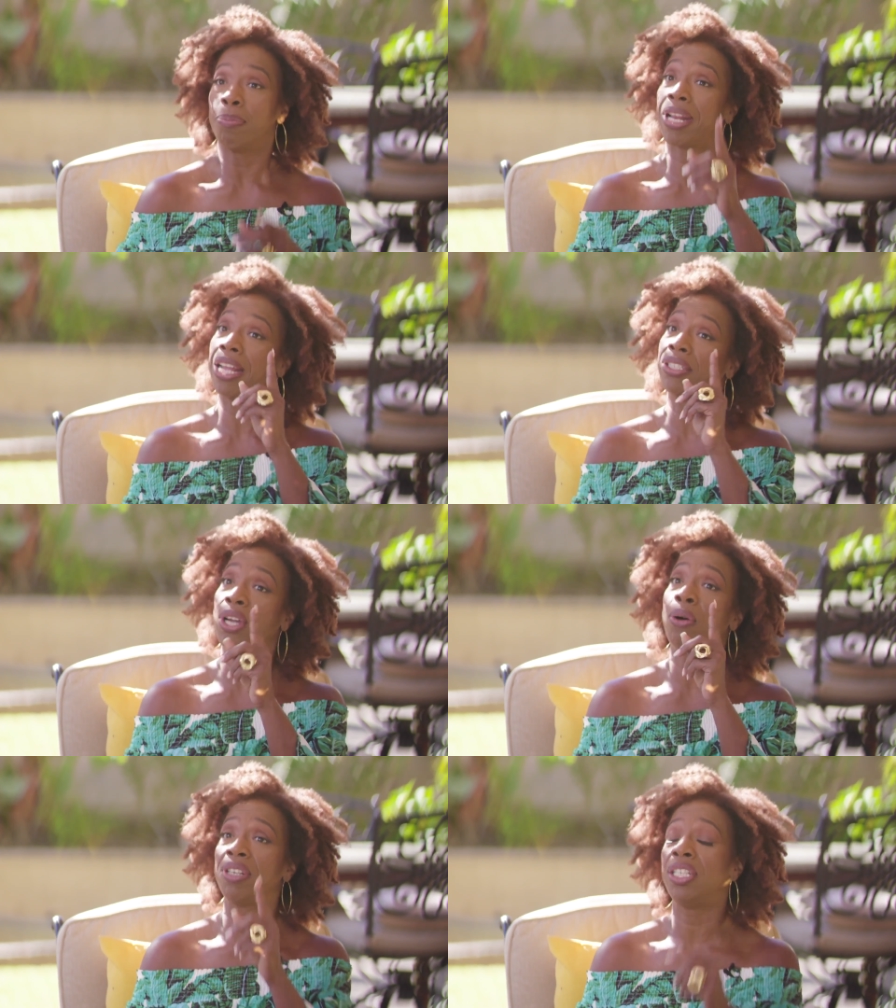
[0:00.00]
But I
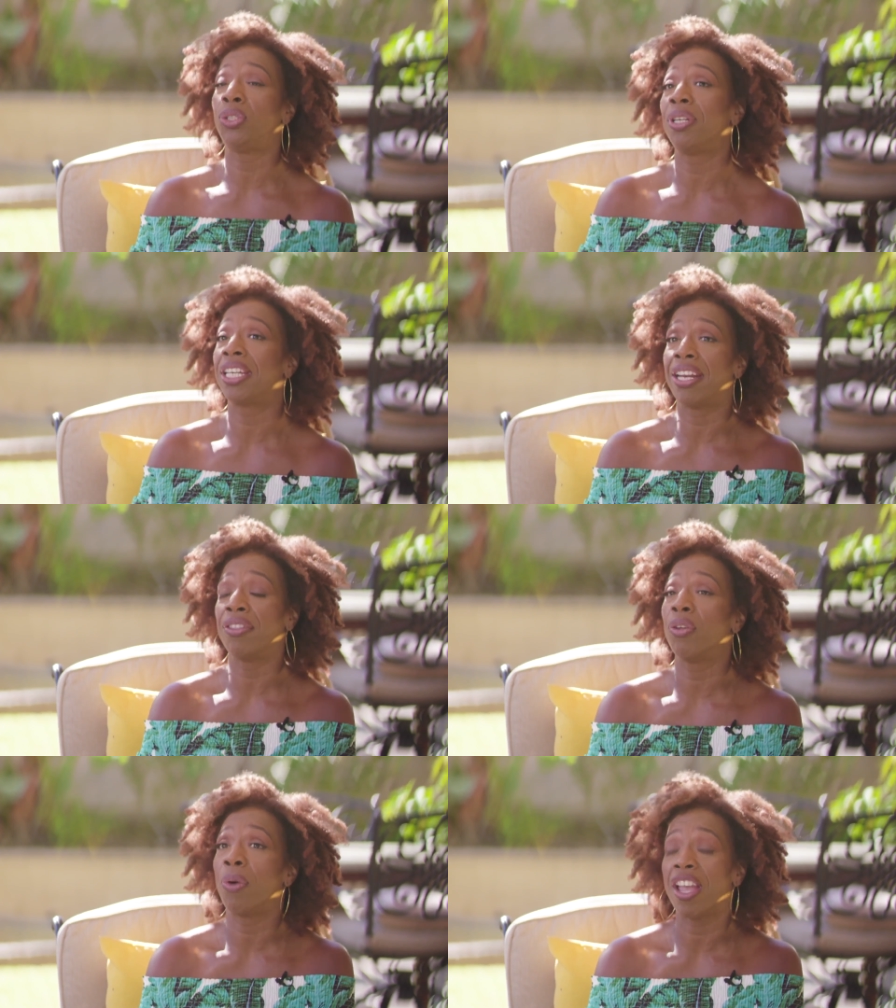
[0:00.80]
don't need you to get
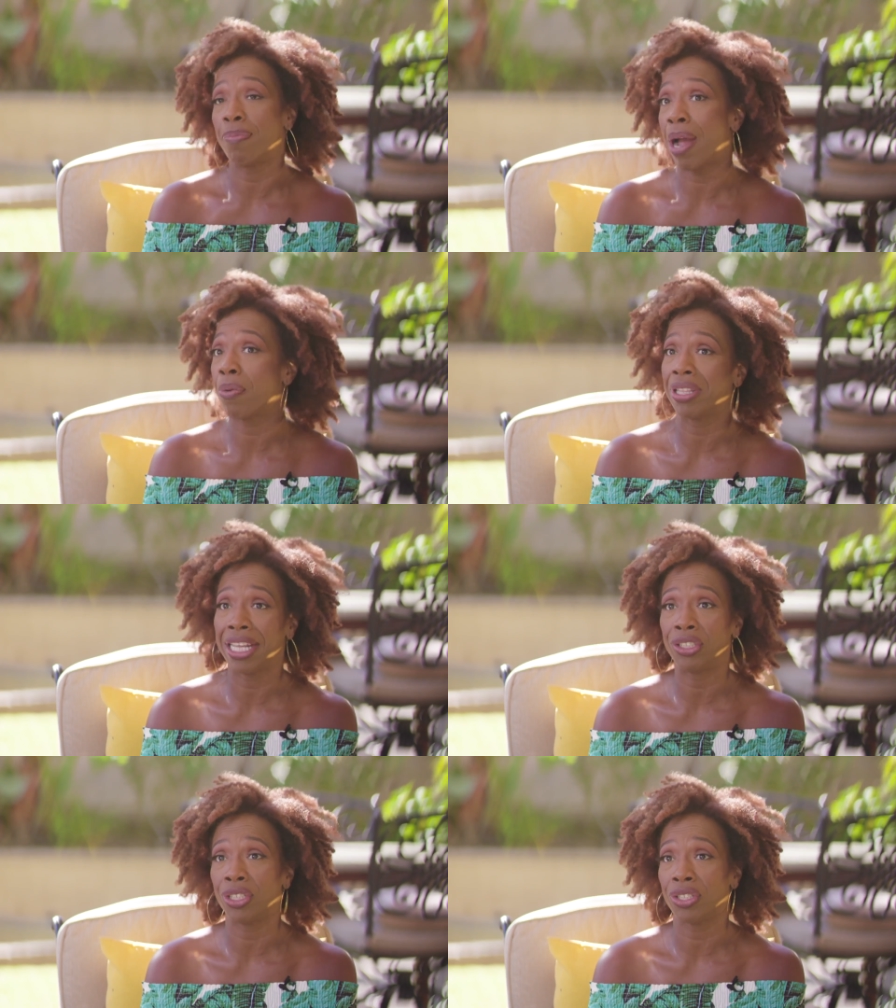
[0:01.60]
in the way of my
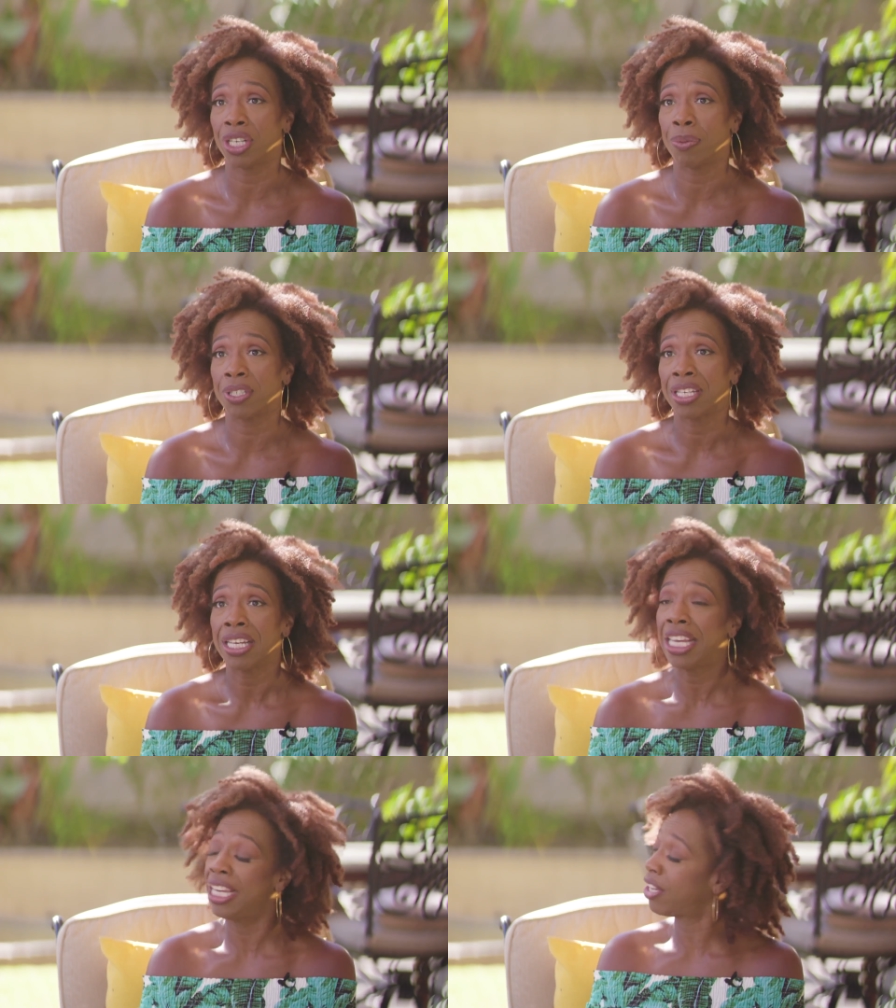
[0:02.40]
relationships.
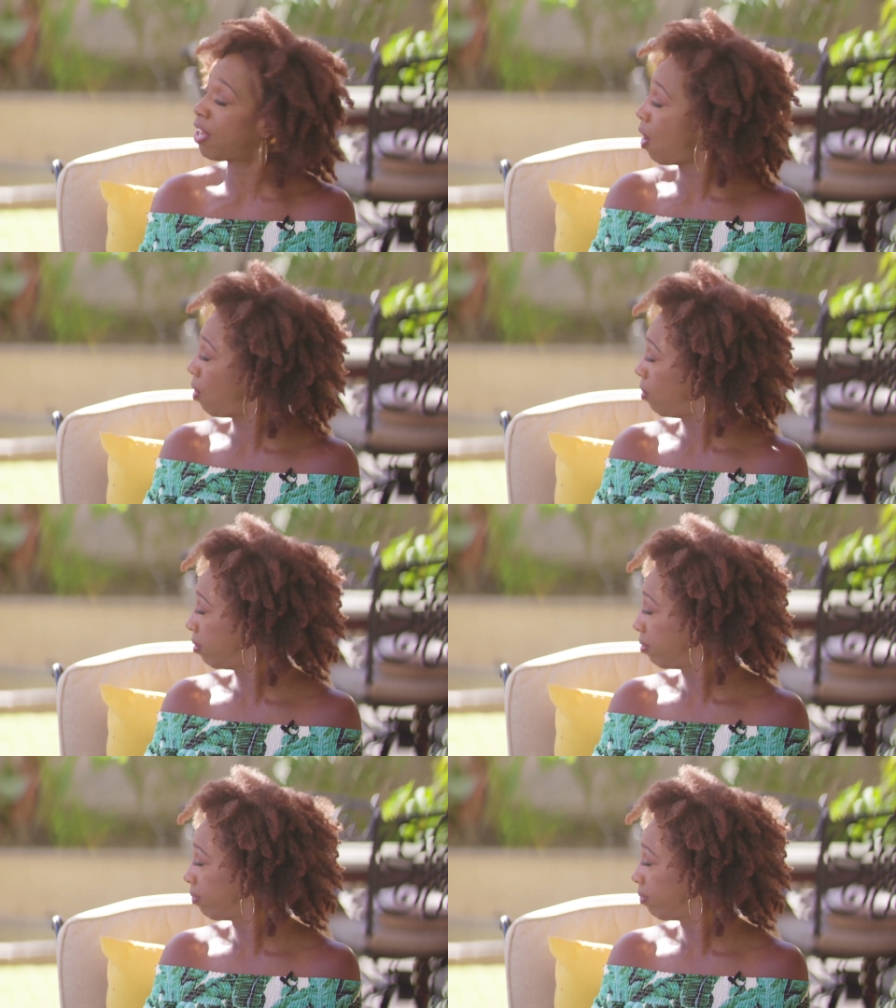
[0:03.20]
Ego,